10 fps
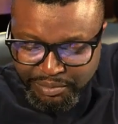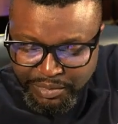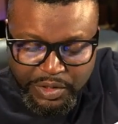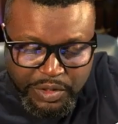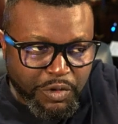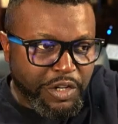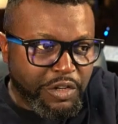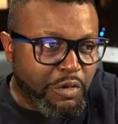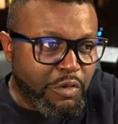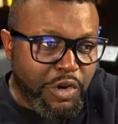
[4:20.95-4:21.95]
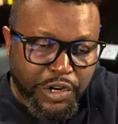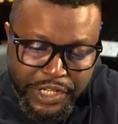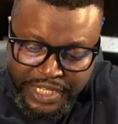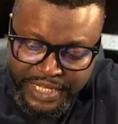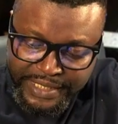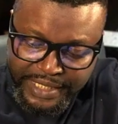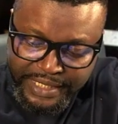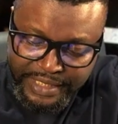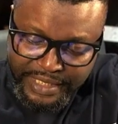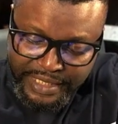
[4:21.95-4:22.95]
because when you're working as a